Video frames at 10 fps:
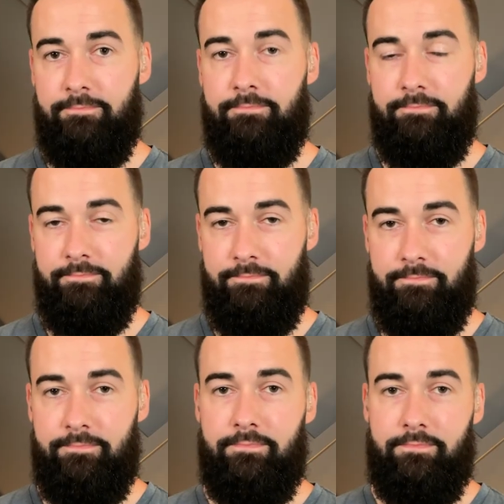that's,
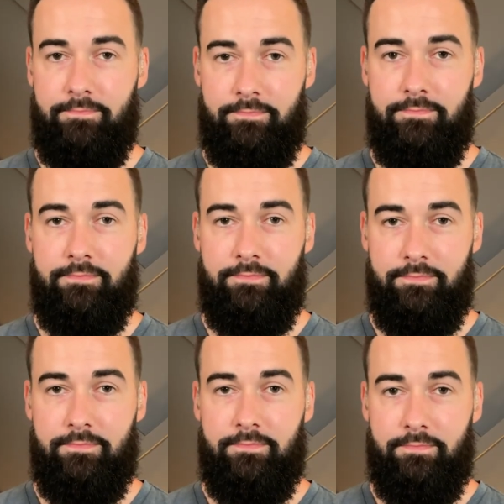that, it, that changed
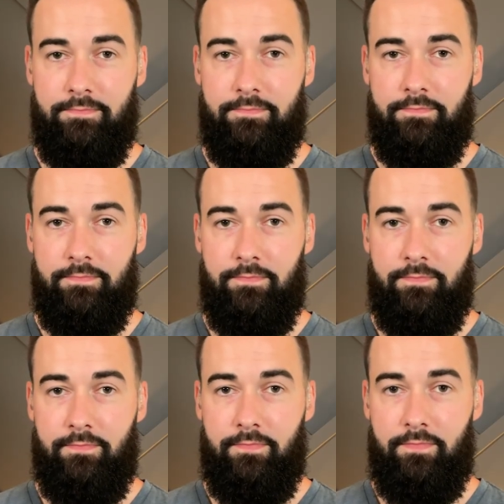our whole philosophy
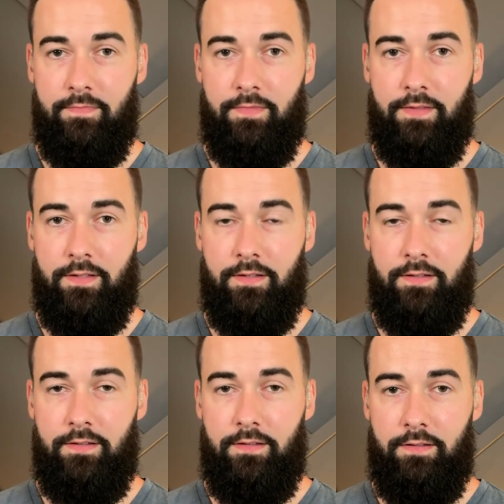on, on our
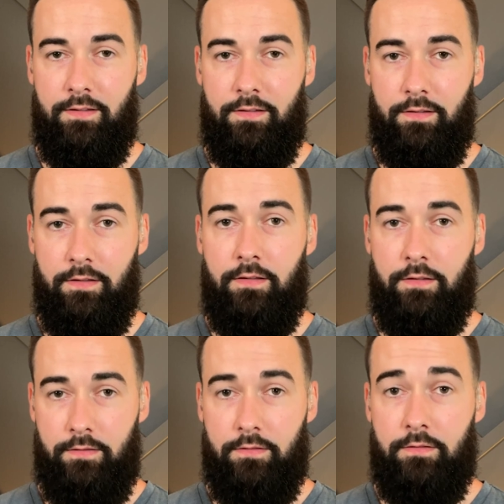business part of it
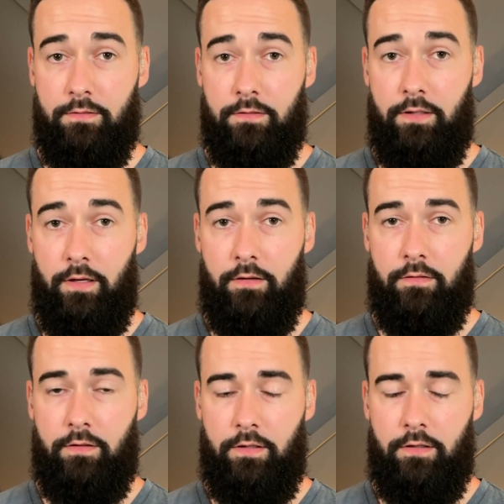too, our
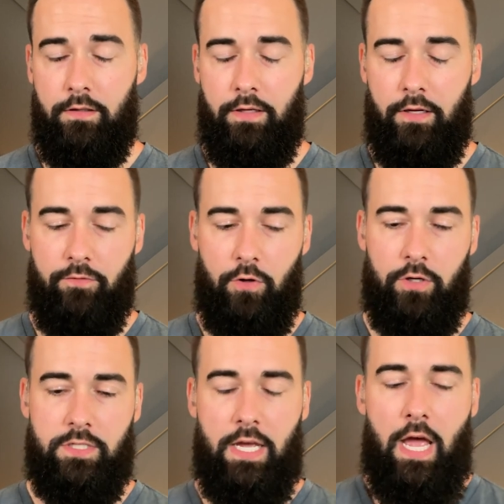goals. Yeah. Yeah, your
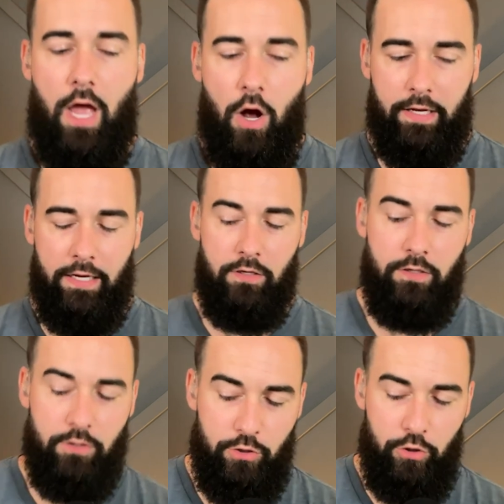focus. Okay,
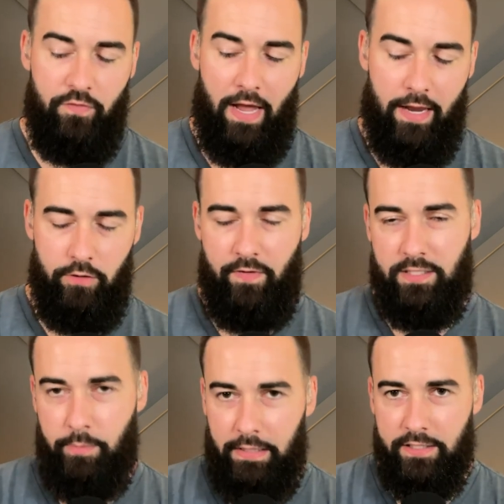so you've got you've got
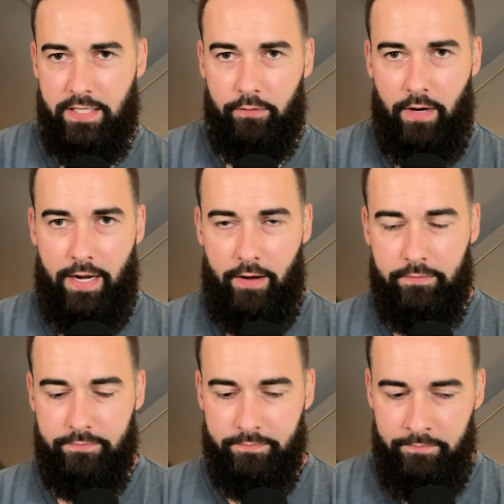somebody listening right
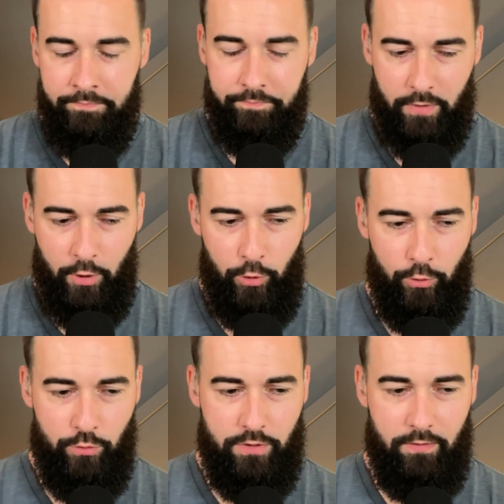now
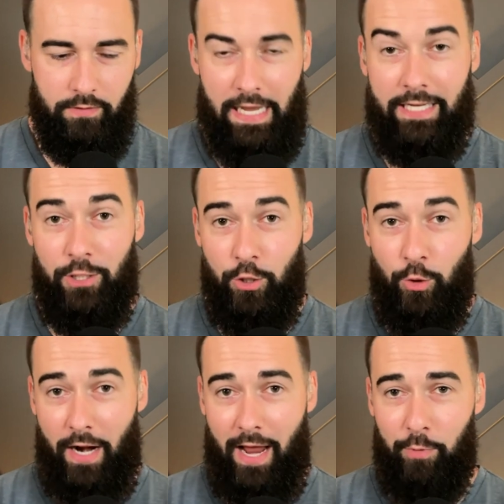who's like
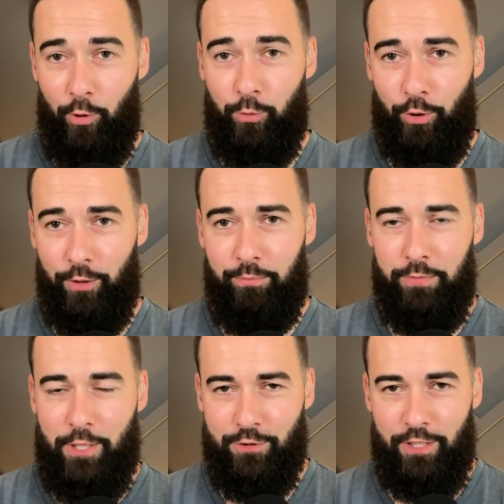you and I both were
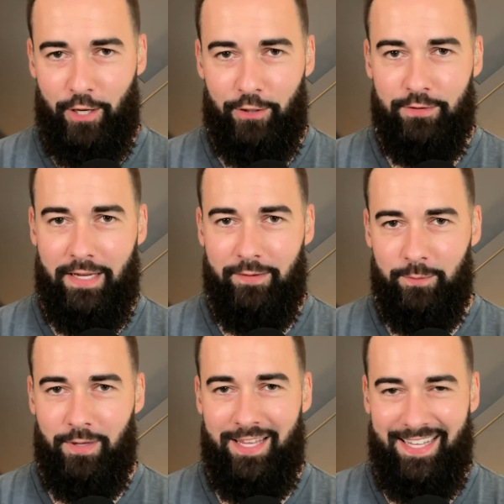years ago, and